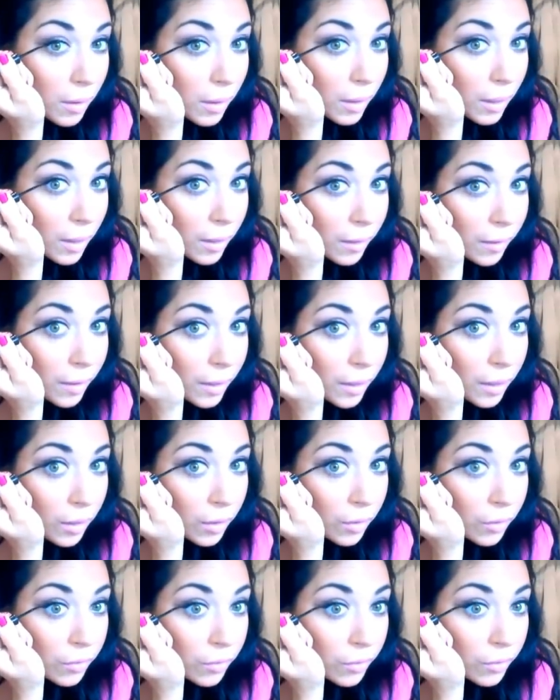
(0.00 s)
And
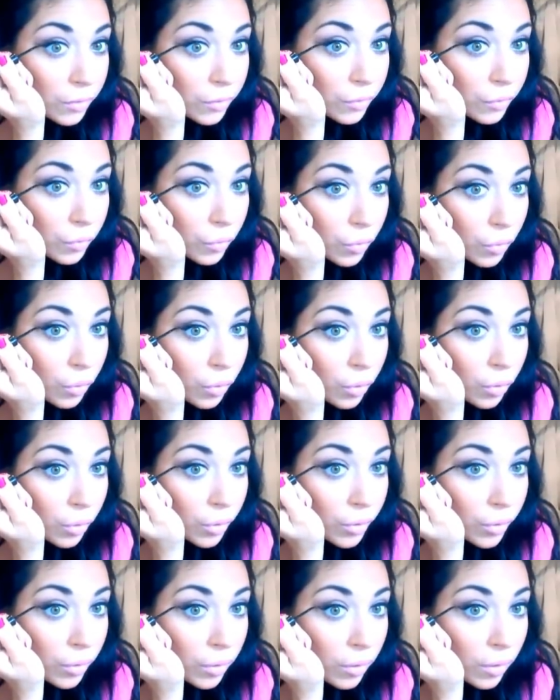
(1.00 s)
then just draw
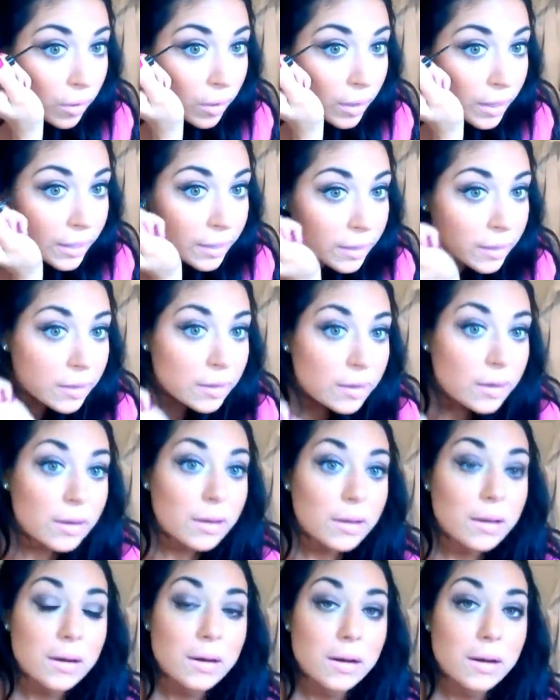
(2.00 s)
your line
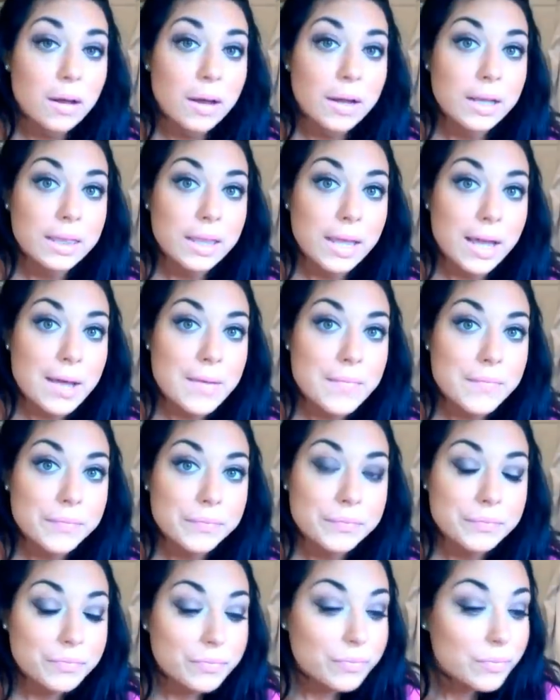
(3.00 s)
like that.
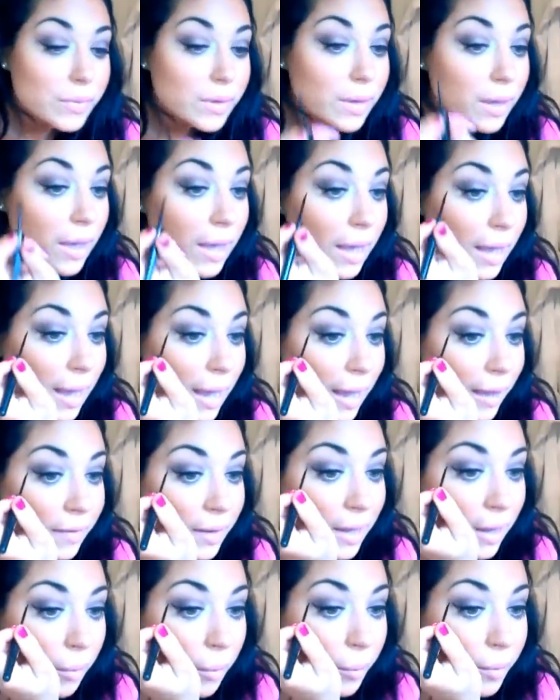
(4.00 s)
And
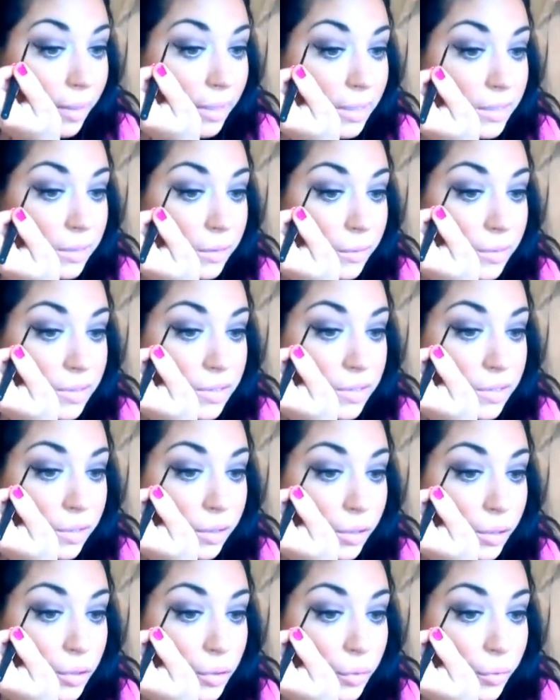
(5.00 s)
now what we're going to do is just
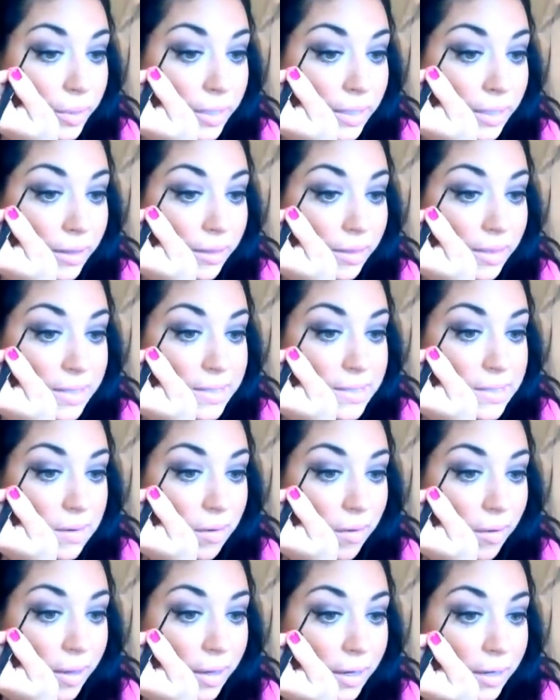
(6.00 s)
going to join this
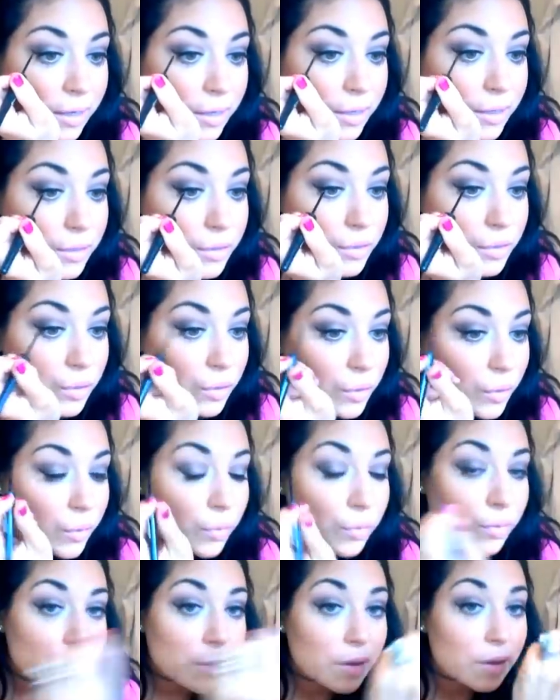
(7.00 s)
line
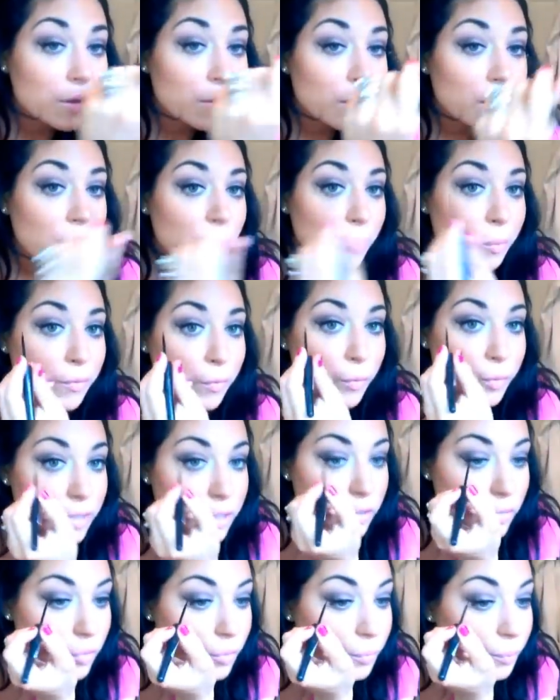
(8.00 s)
to the line we've already
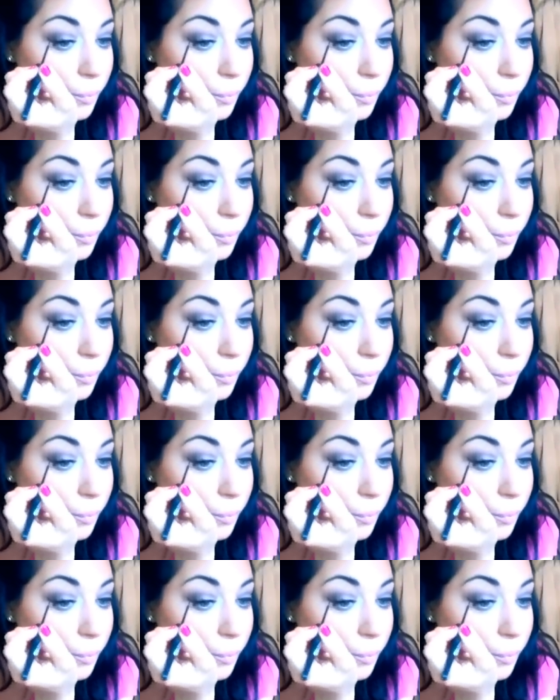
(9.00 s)
drawn.